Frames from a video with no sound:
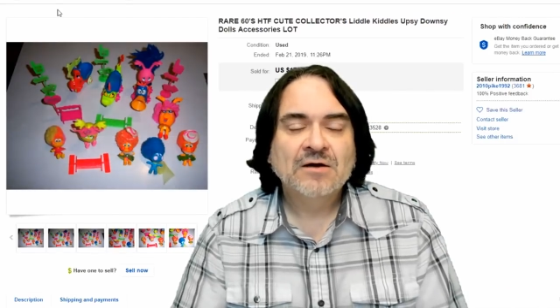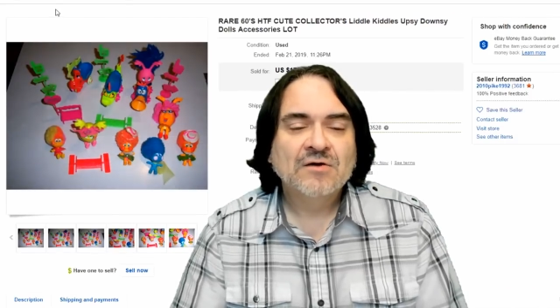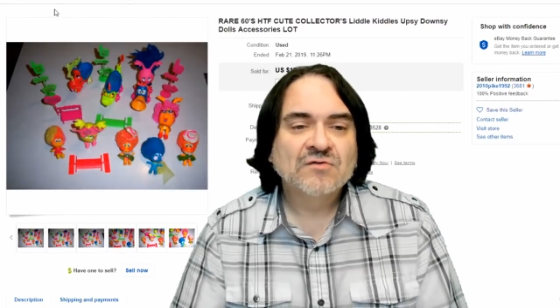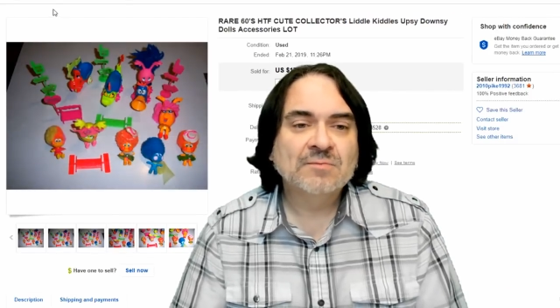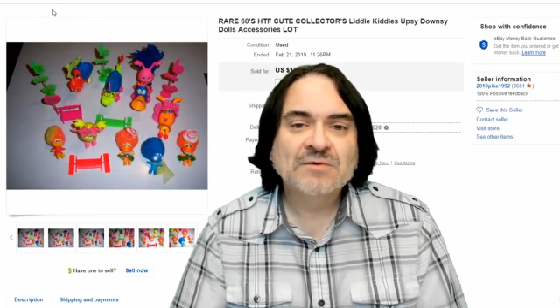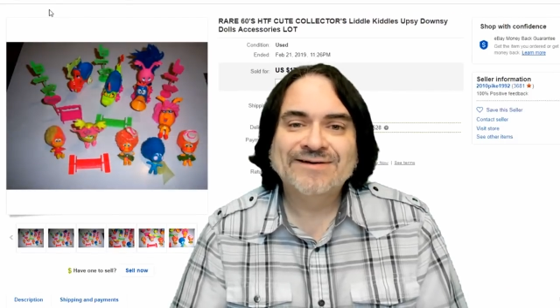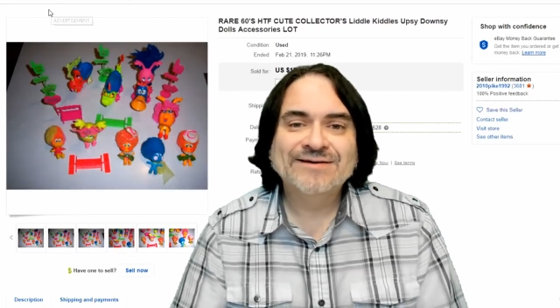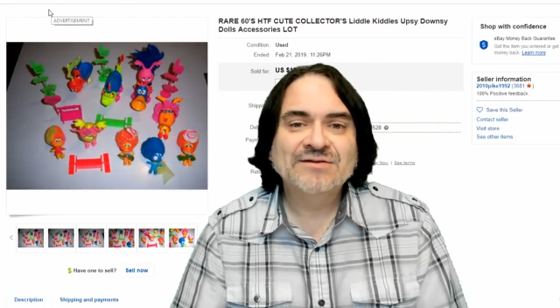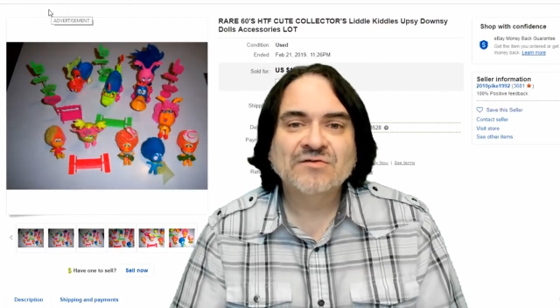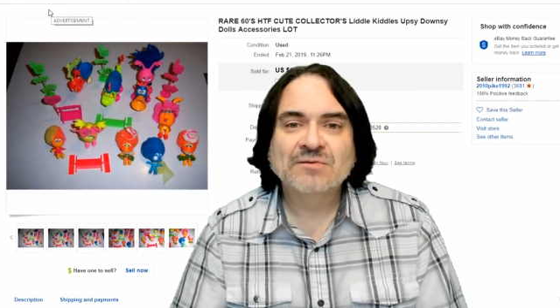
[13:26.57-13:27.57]
Something like
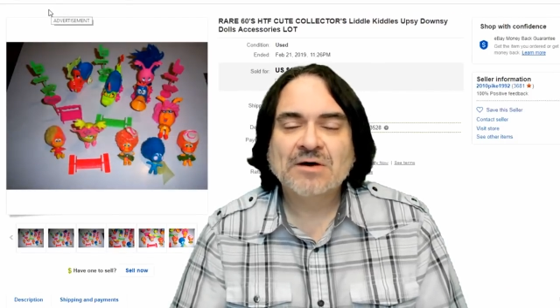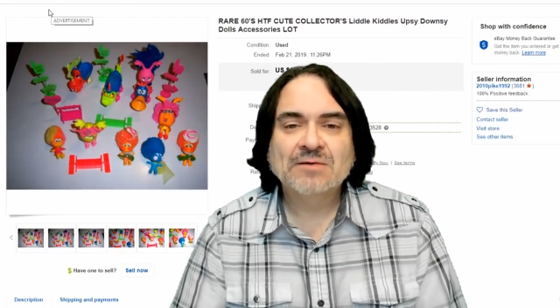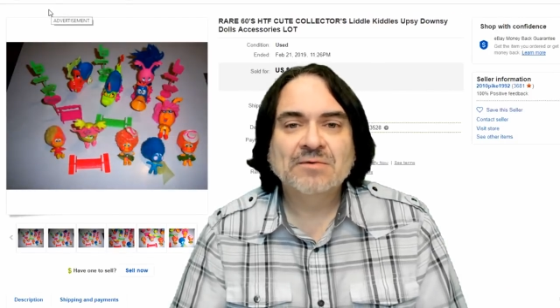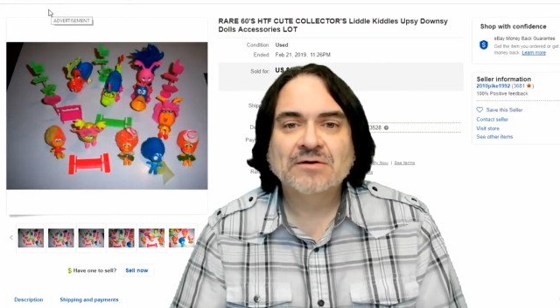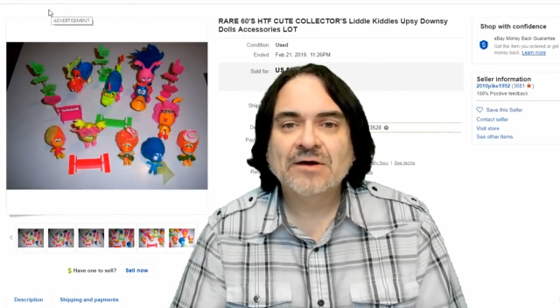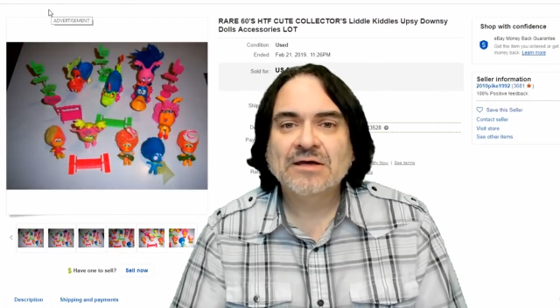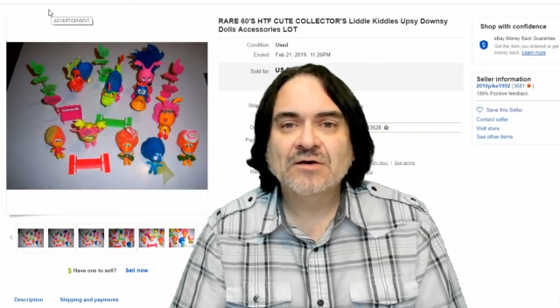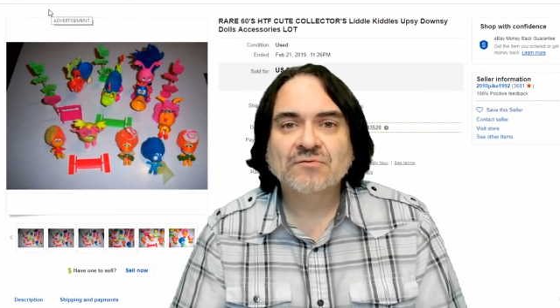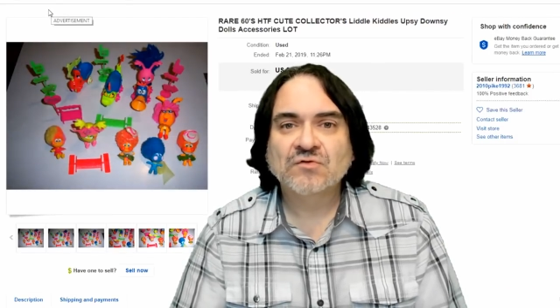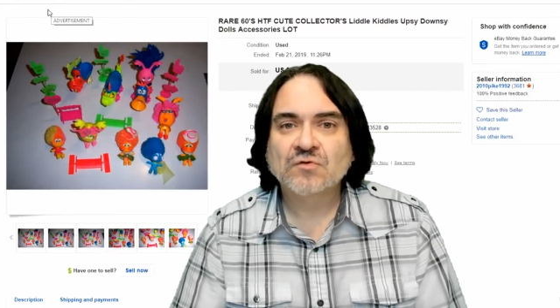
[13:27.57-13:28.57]
this, I might have been lucky
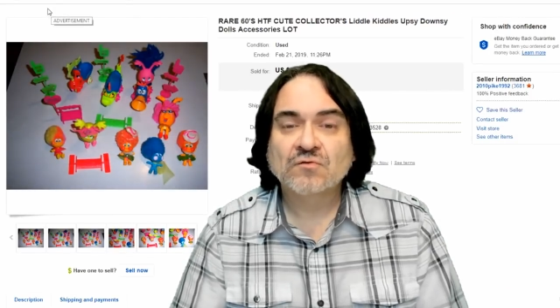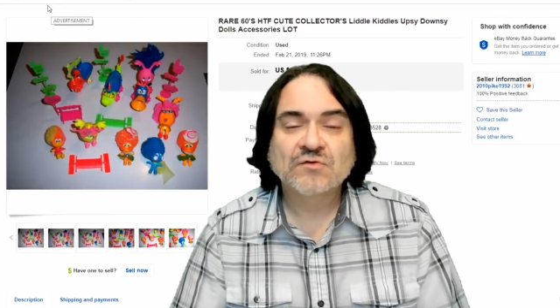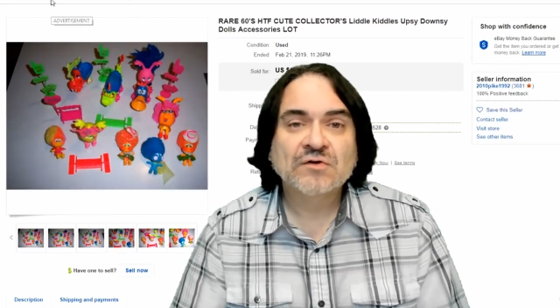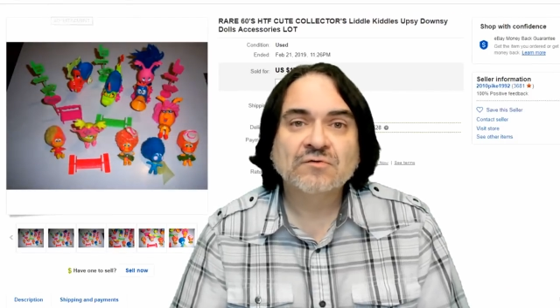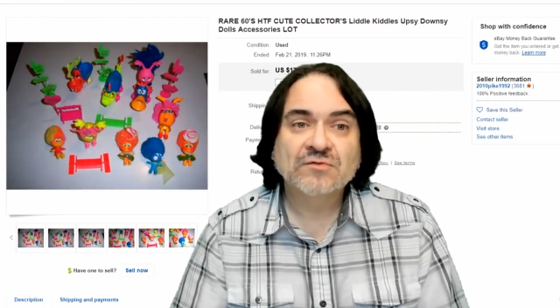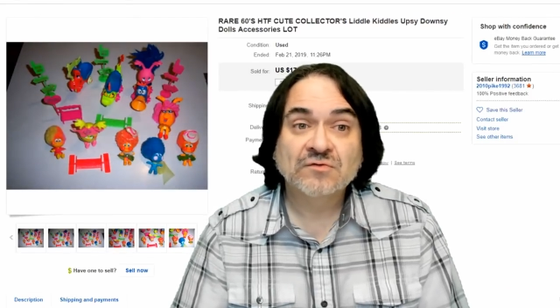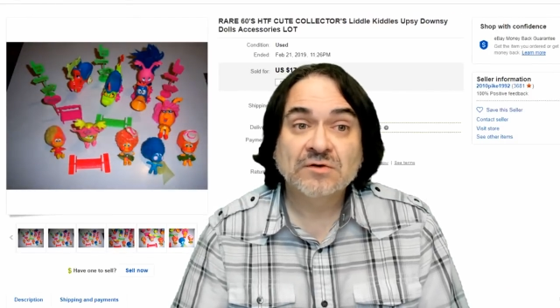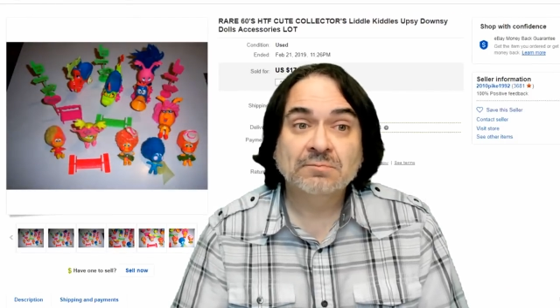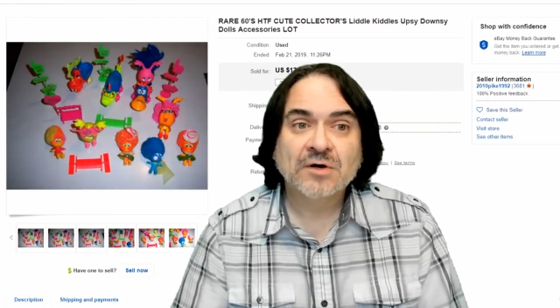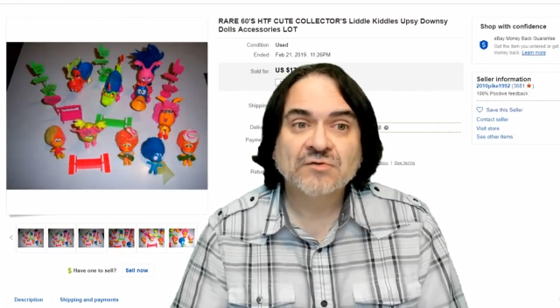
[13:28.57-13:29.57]
enough to score for 10 or 15
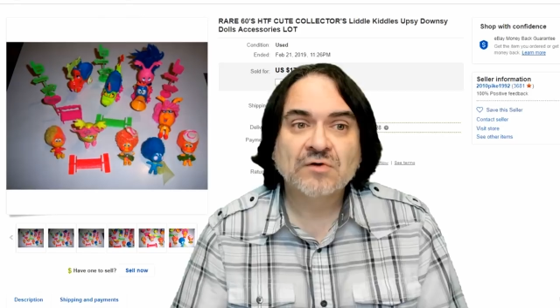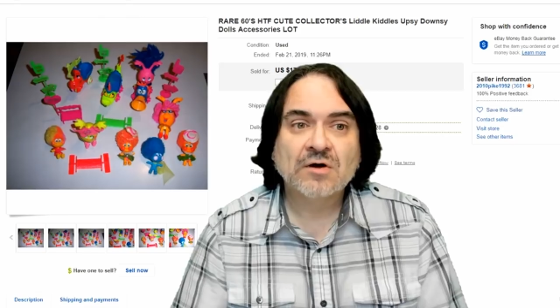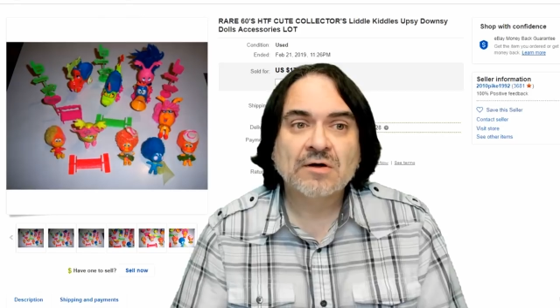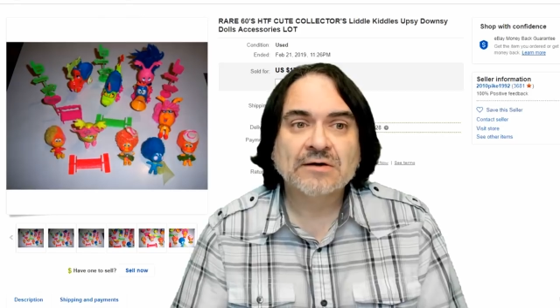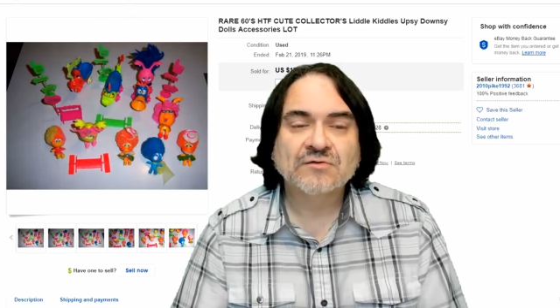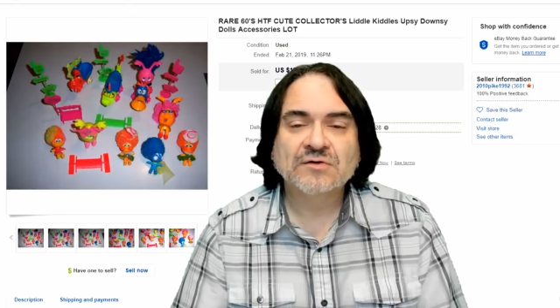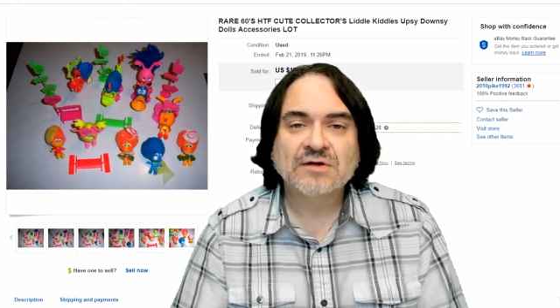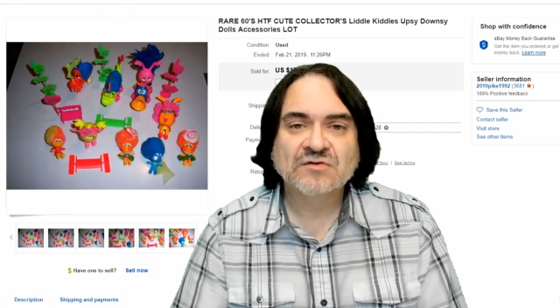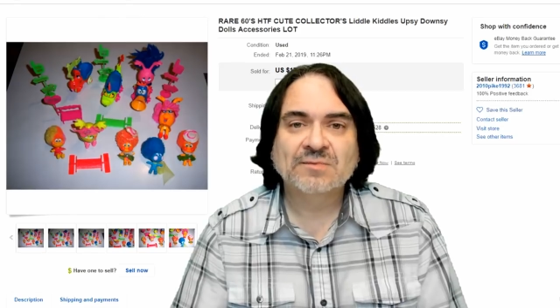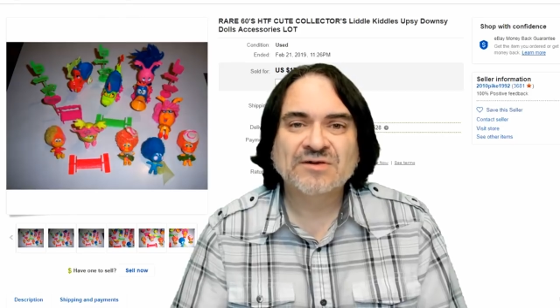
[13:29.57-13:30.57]
bucks, in all honesty.
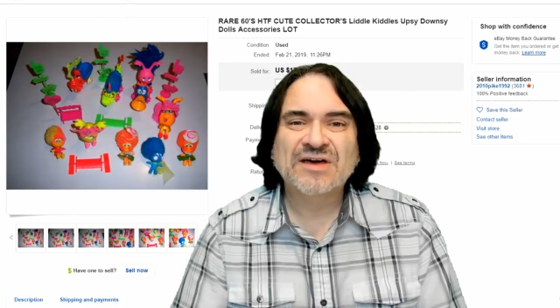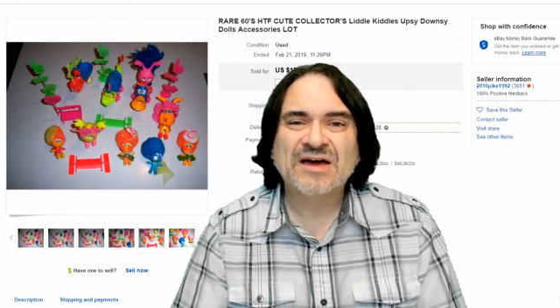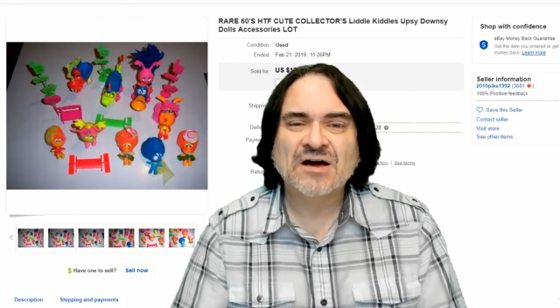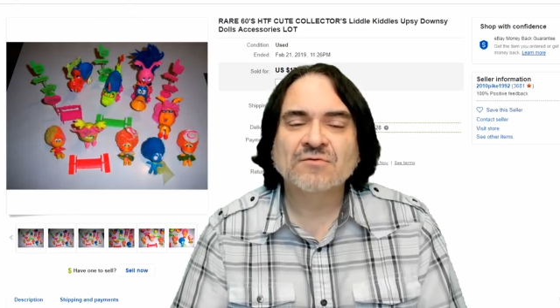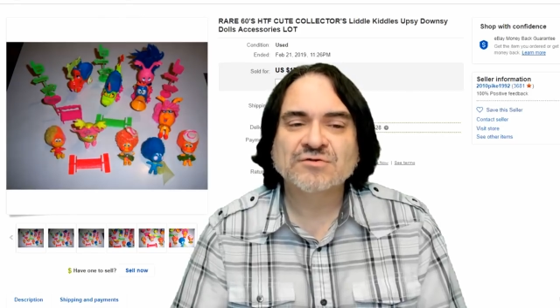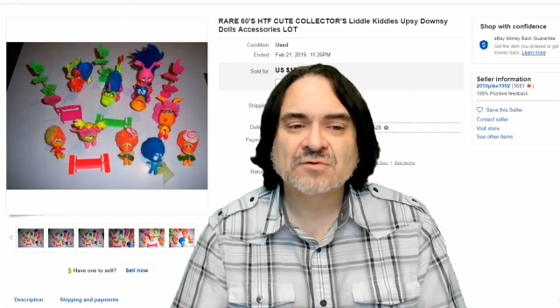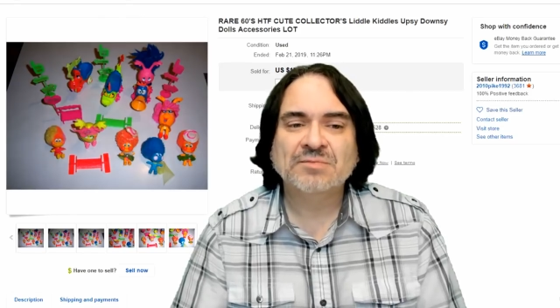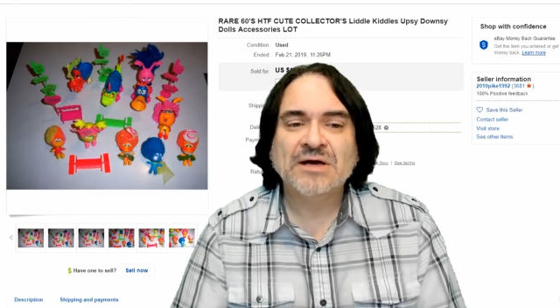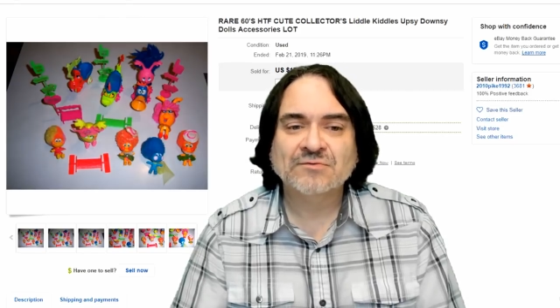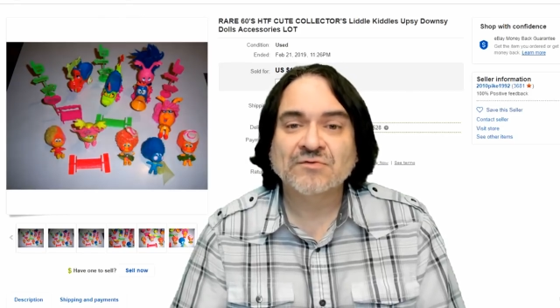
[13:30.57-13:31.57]
That's about the average I'd
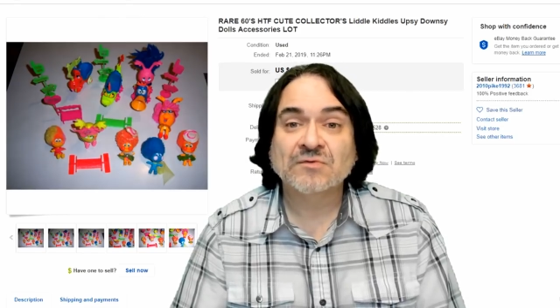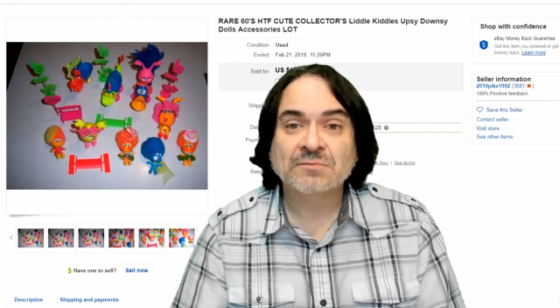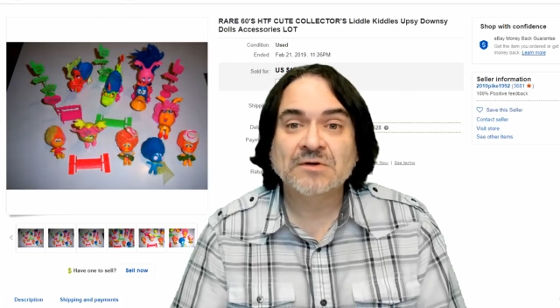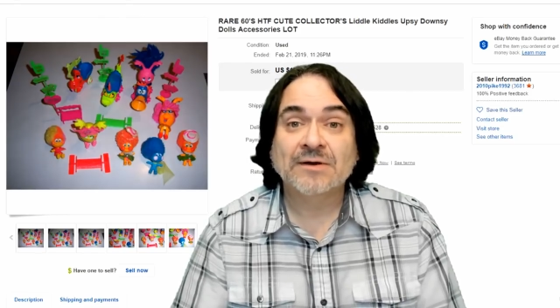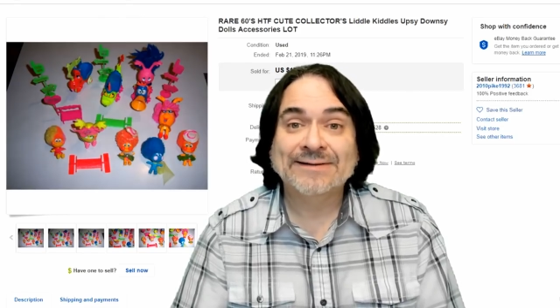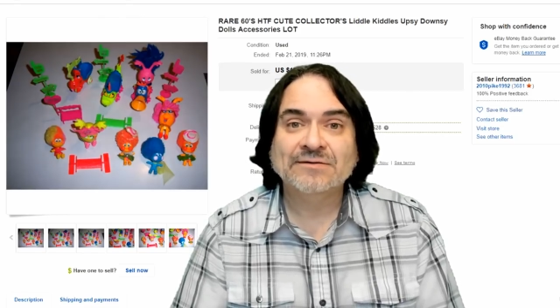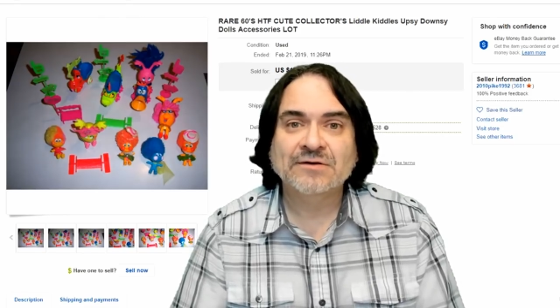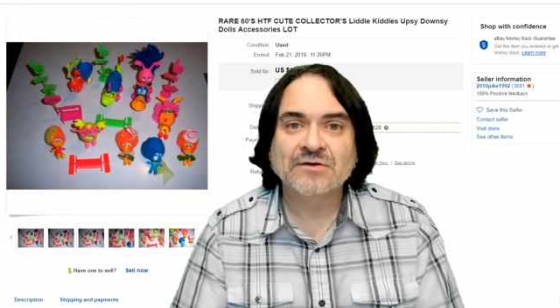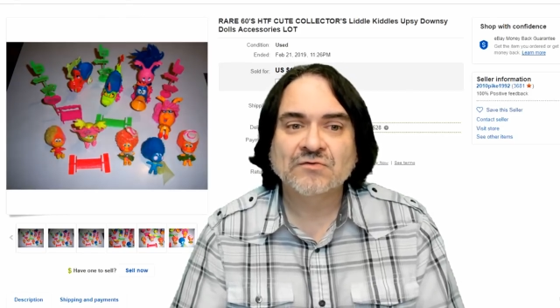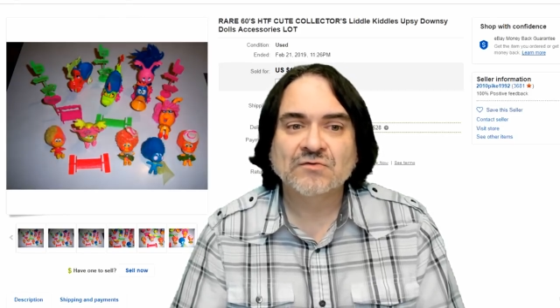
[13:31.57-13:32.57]
pay for something like
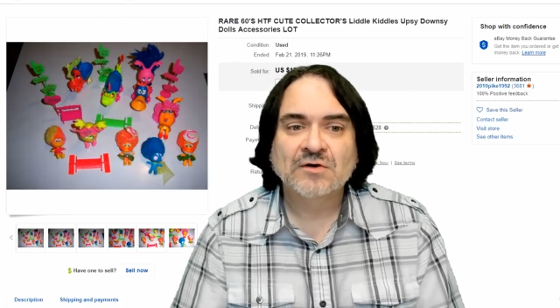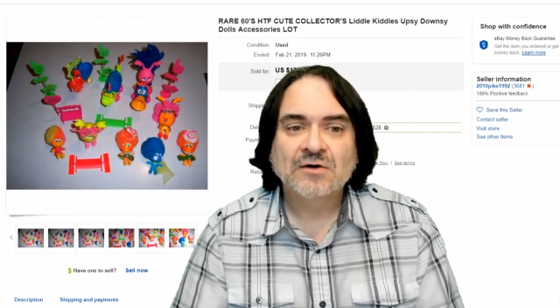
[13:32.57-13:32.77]
this.